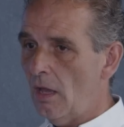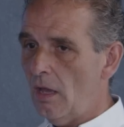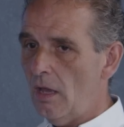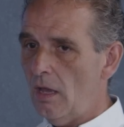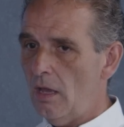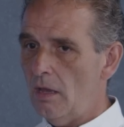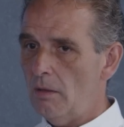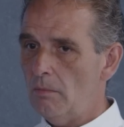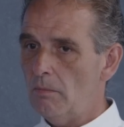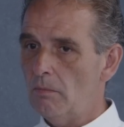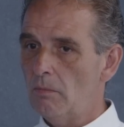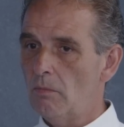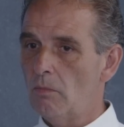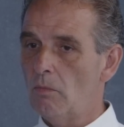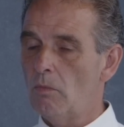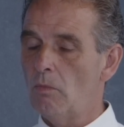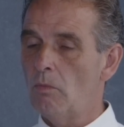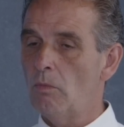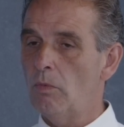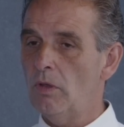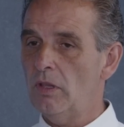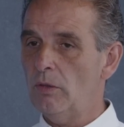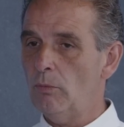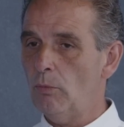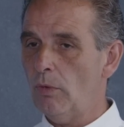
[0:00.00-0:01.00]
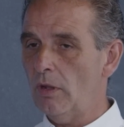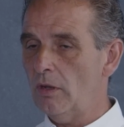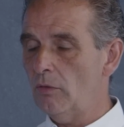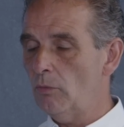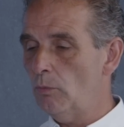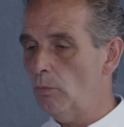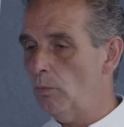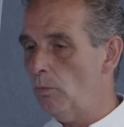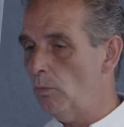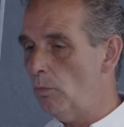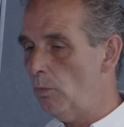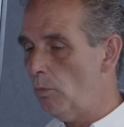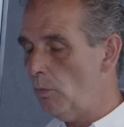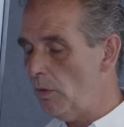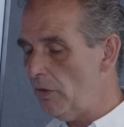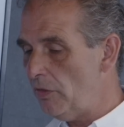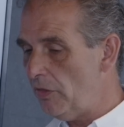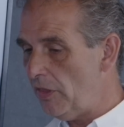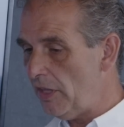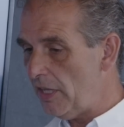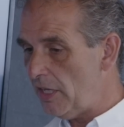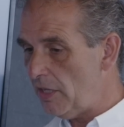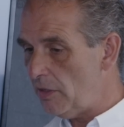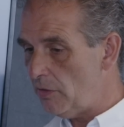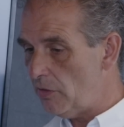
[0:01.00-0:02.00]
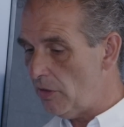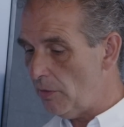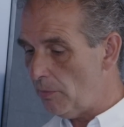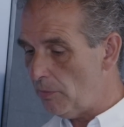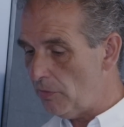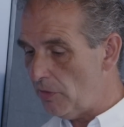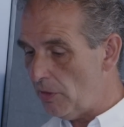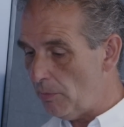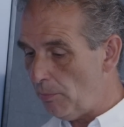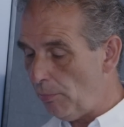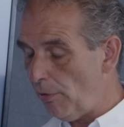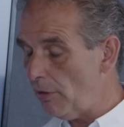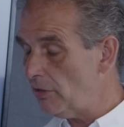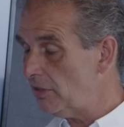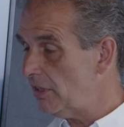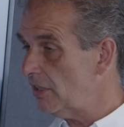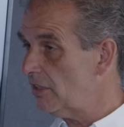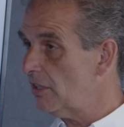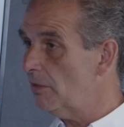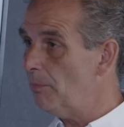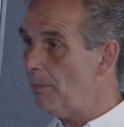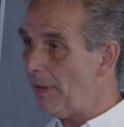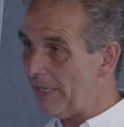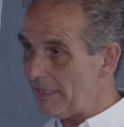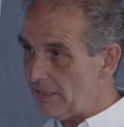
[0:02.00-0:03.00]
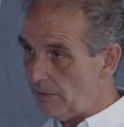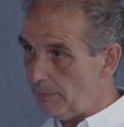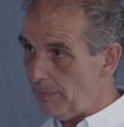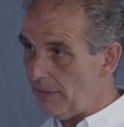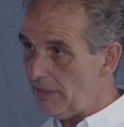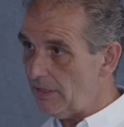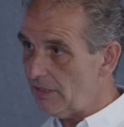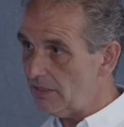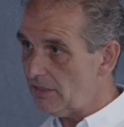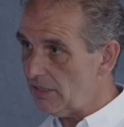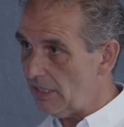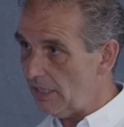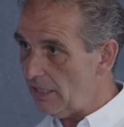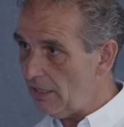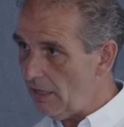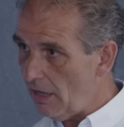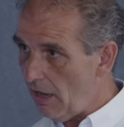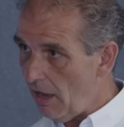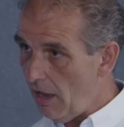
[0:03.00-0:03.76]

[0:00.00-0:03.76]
Um, well, with the, the, the process compatibility,